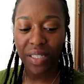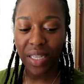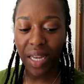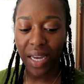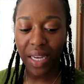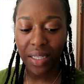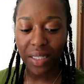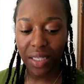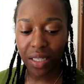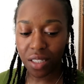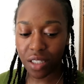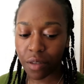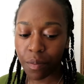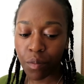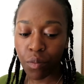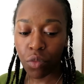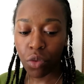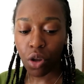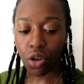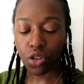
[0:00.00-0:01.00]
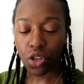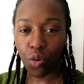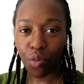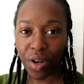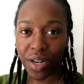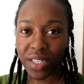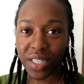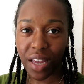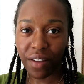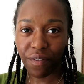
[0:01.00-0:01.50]
sizes. So
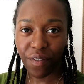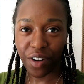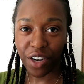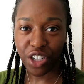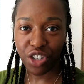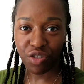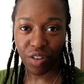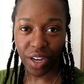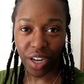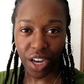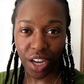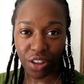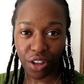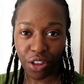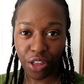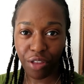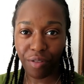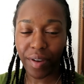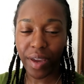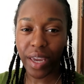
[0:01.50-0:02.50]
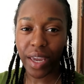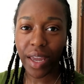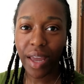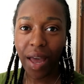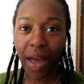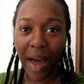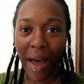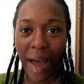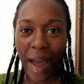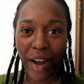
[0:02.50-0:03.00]
once I finish drinking the 3,
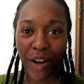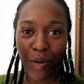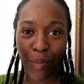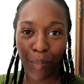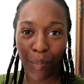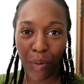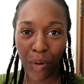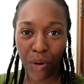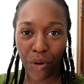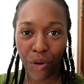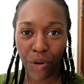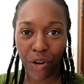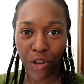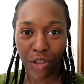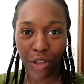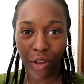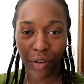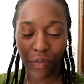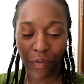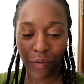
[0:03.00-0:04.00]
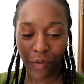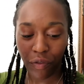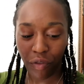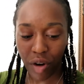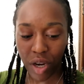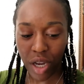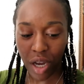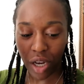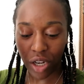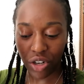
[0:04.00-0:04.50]
I can pour the
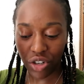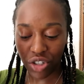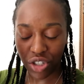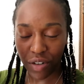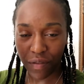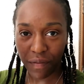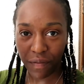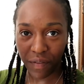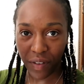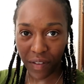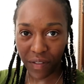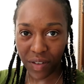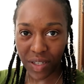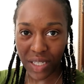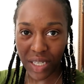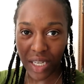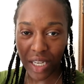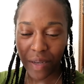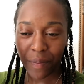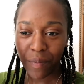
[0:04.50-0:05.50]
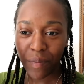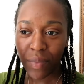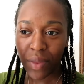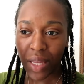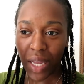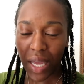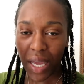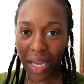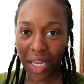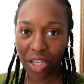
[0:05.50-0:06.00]
350
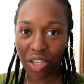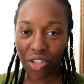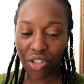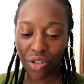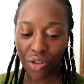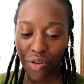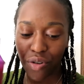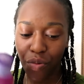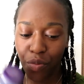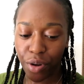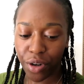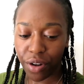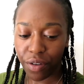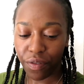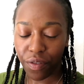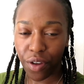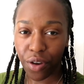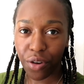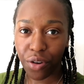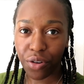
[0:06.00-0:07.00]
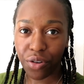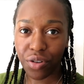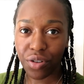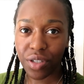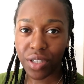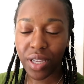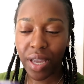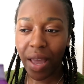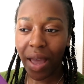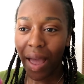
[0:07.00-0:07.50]
into one of
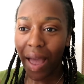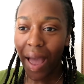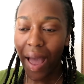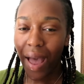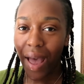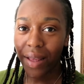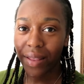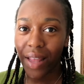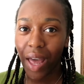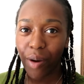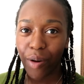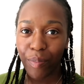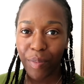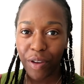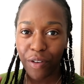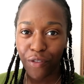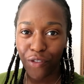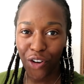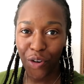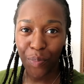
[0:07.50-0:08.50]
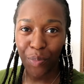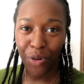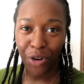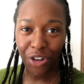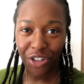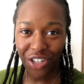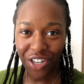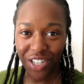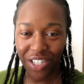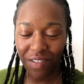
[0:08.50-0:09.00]
those, and that'll be 4
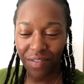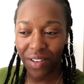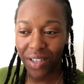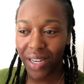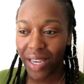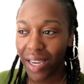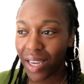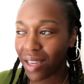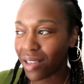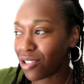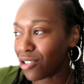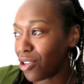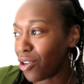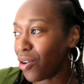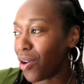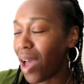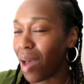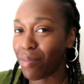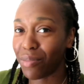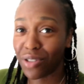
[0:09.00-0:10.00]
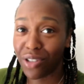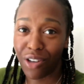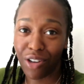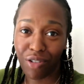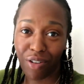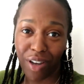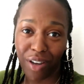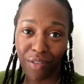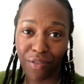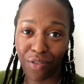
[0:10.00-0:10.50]
portions of the day. So I'm so
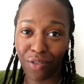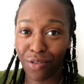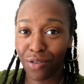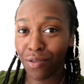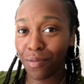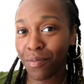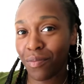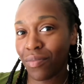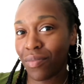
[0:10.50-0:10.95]
grateful.